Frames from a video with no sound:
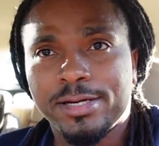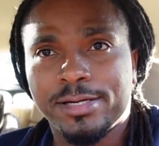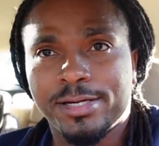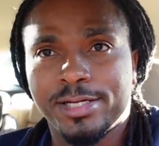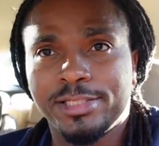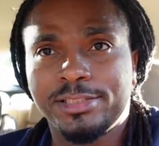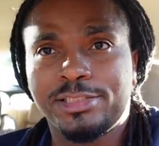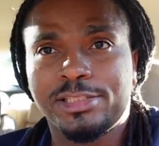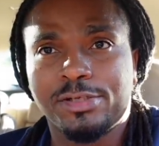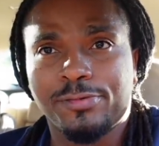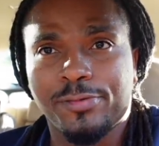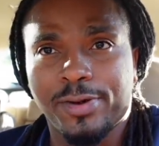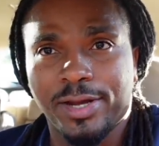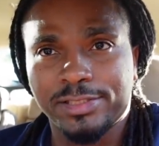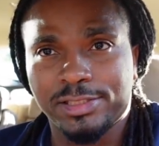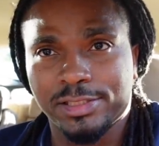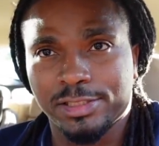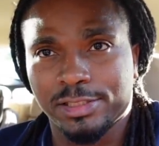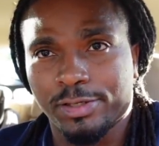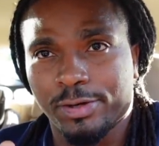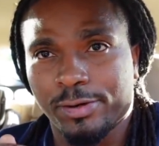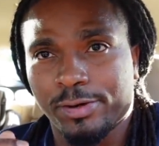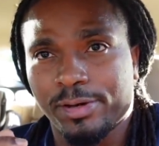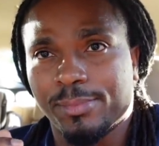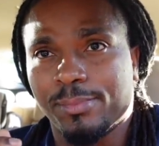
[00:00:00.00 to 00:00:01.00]
This generation
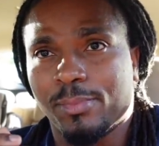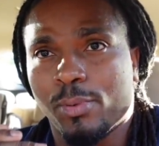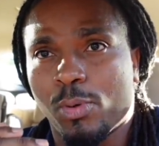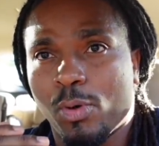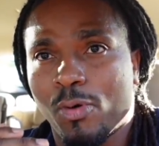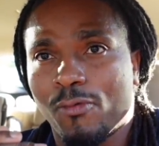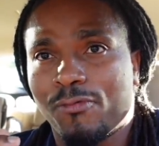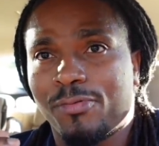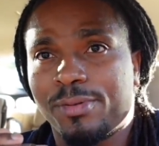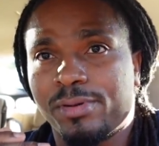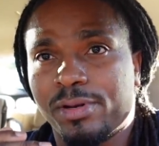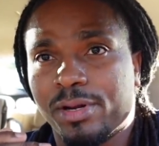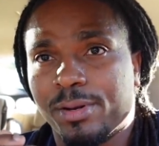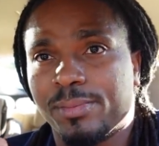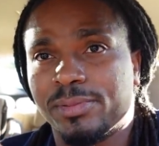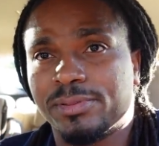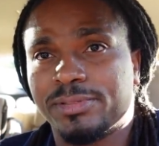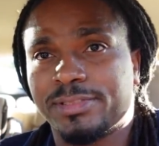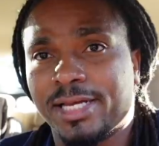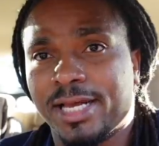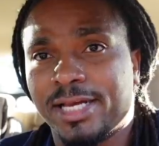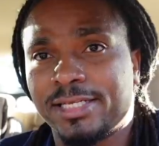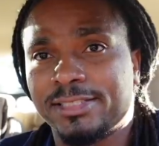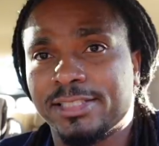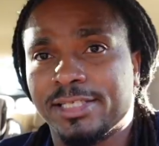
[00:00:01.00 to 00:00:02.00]
is learning more from their
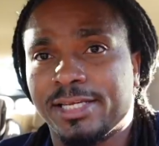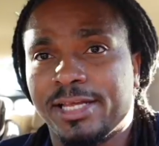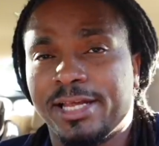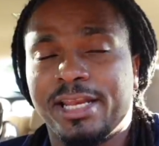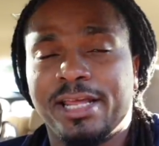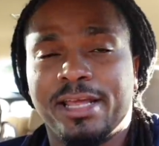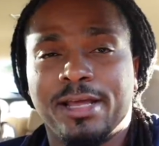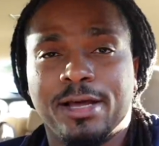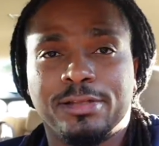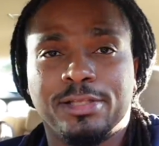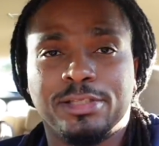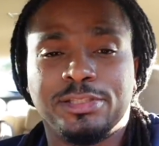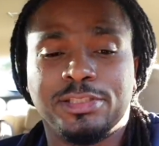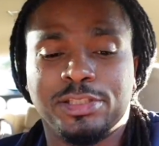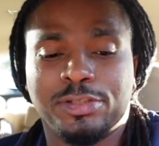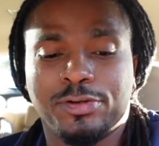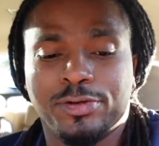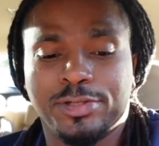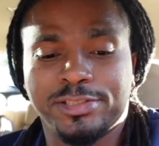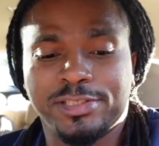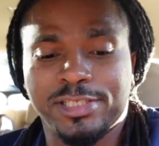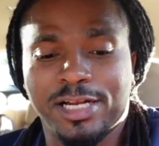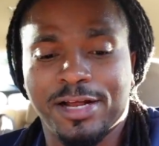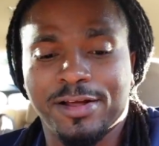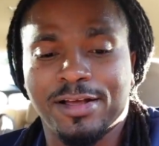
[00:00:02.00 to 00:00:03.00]
mistakes than any other
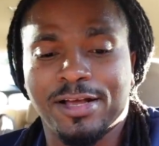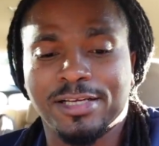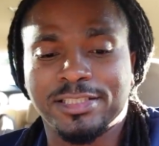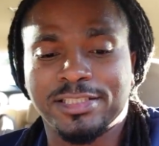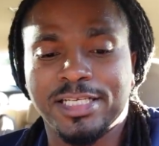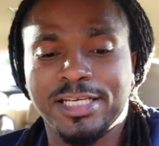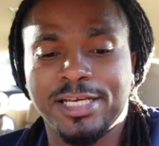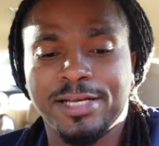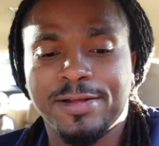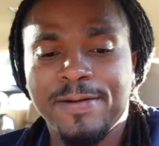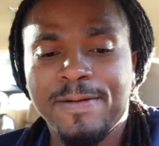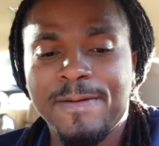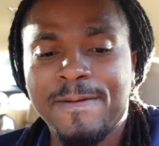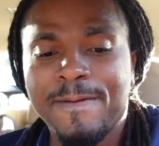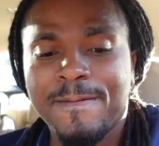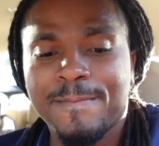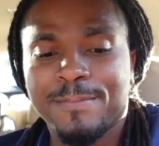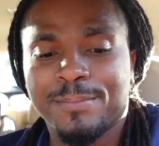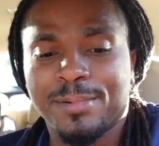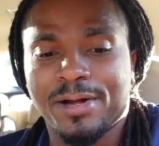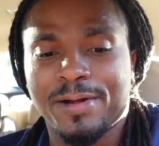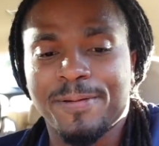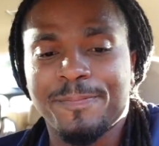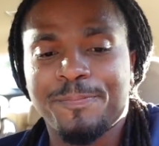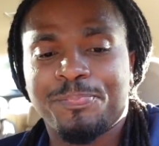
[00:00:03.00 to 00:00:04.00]
generation I, I see.
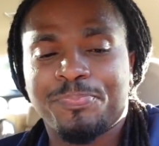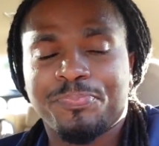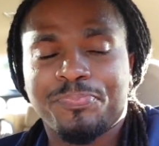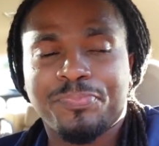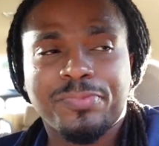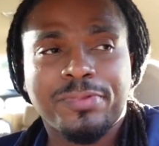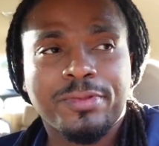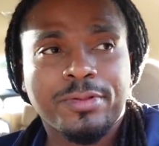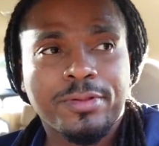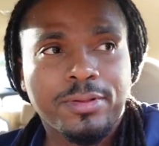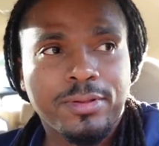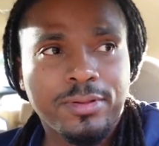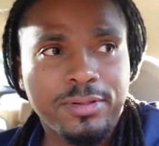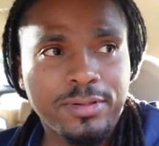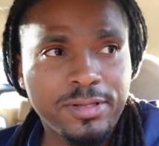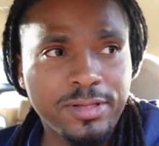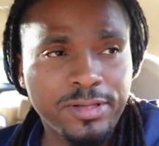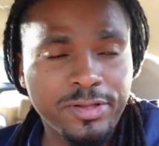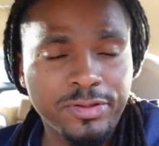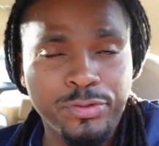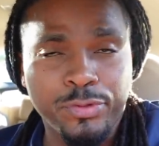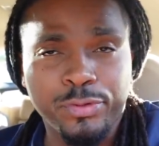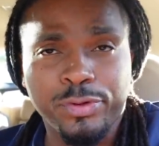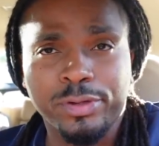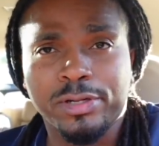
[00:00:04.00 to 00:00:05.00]
But
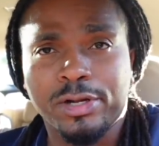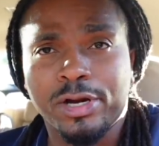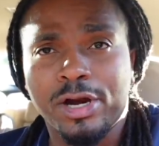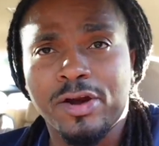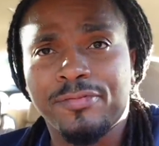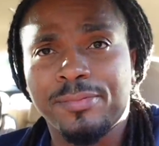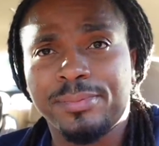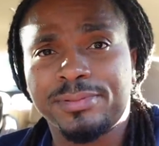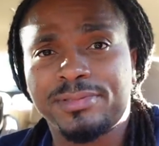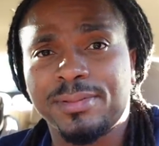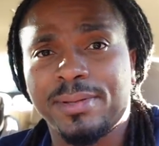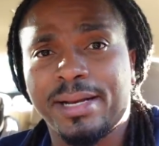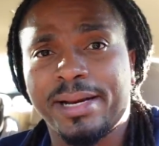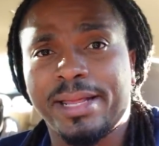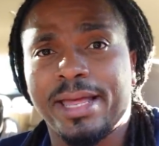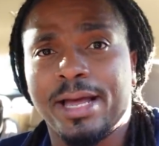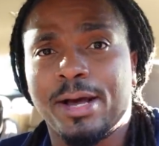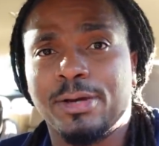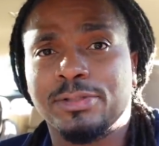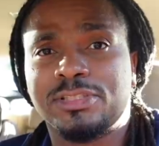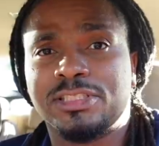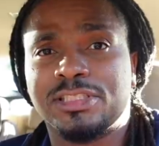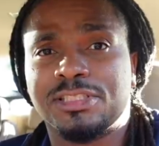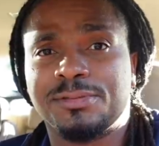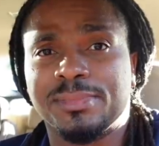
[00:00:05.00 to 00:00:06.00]
you can learn from somebody
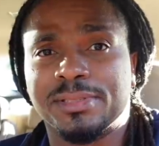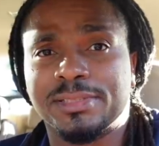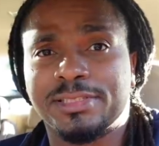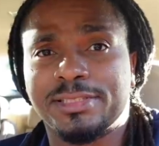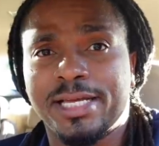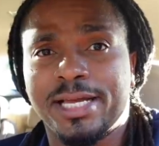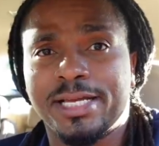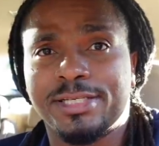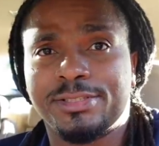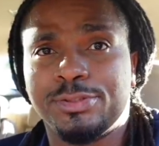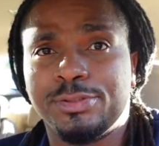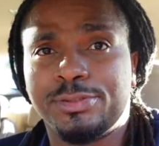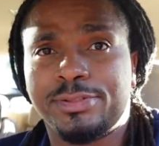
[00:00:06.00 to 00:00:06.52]
else's mistakes.